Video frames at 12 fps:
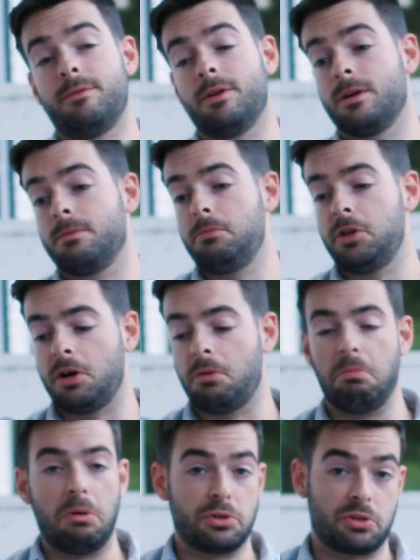for, you know,
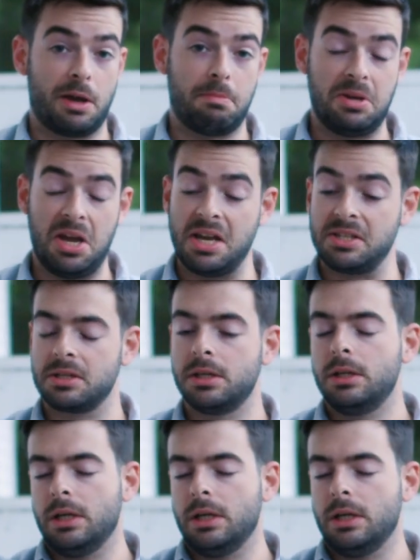most IPAs.